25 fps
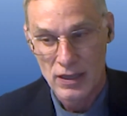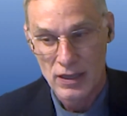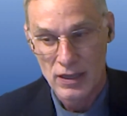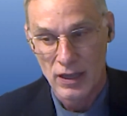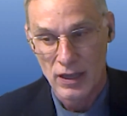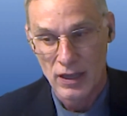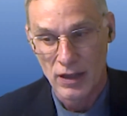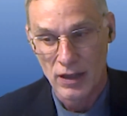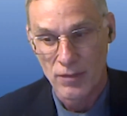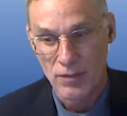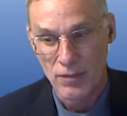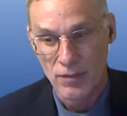
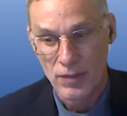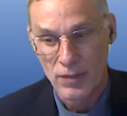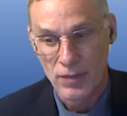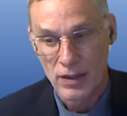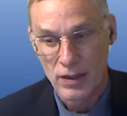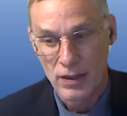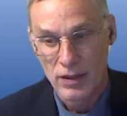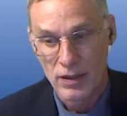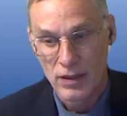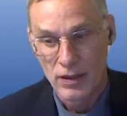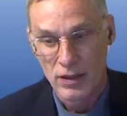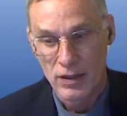
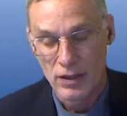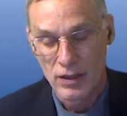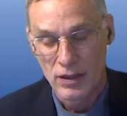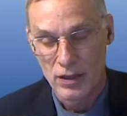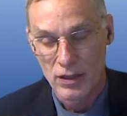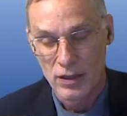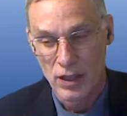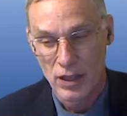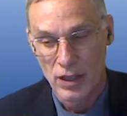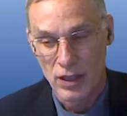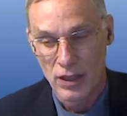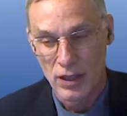
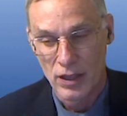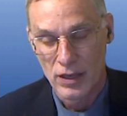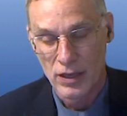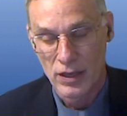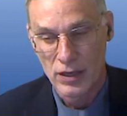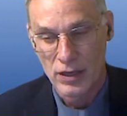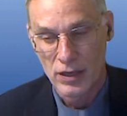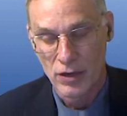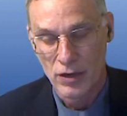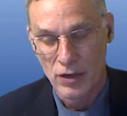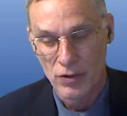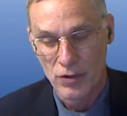
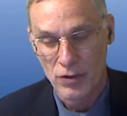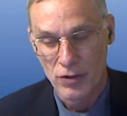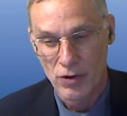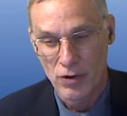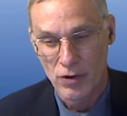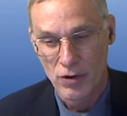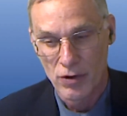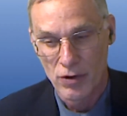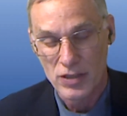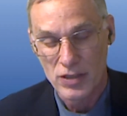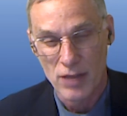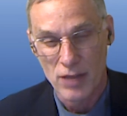There
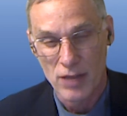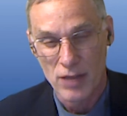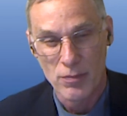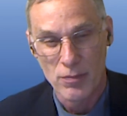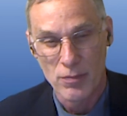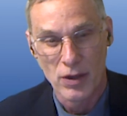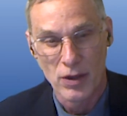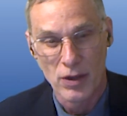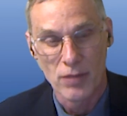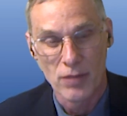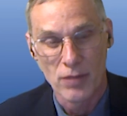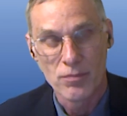are
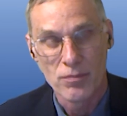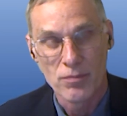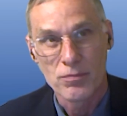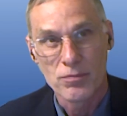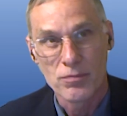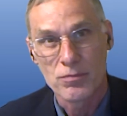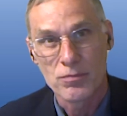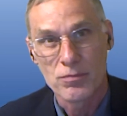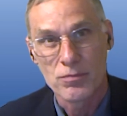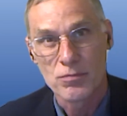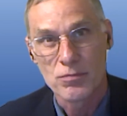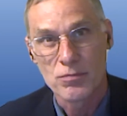some
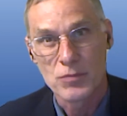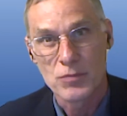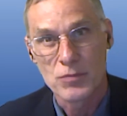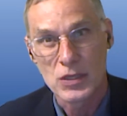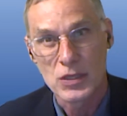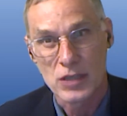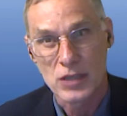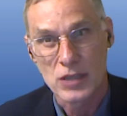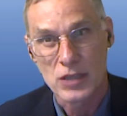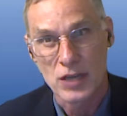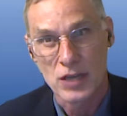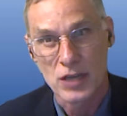
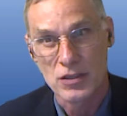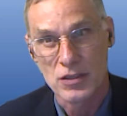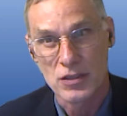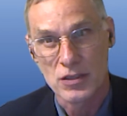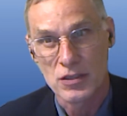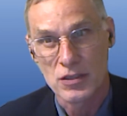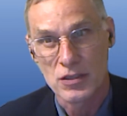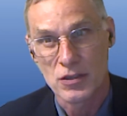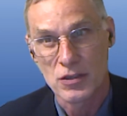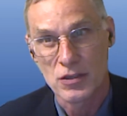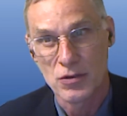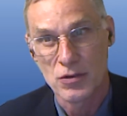
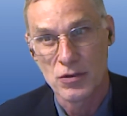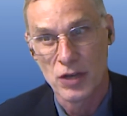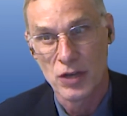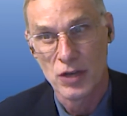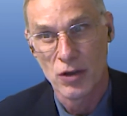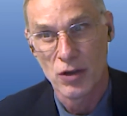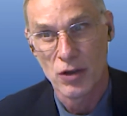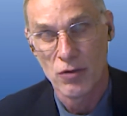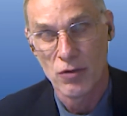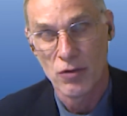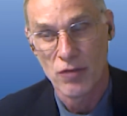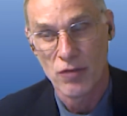discussions too,
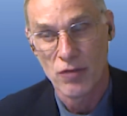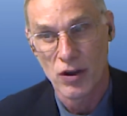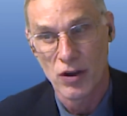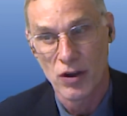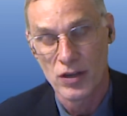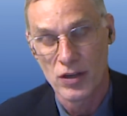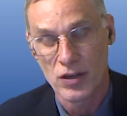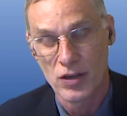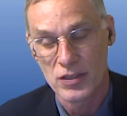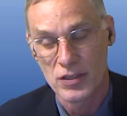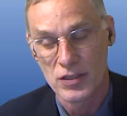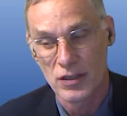as
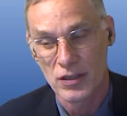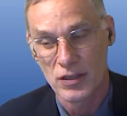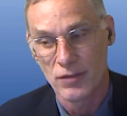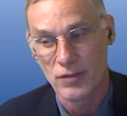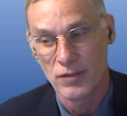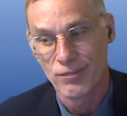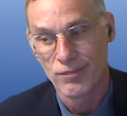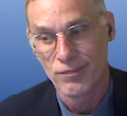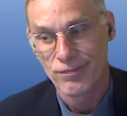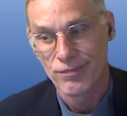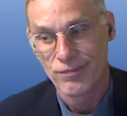far as, the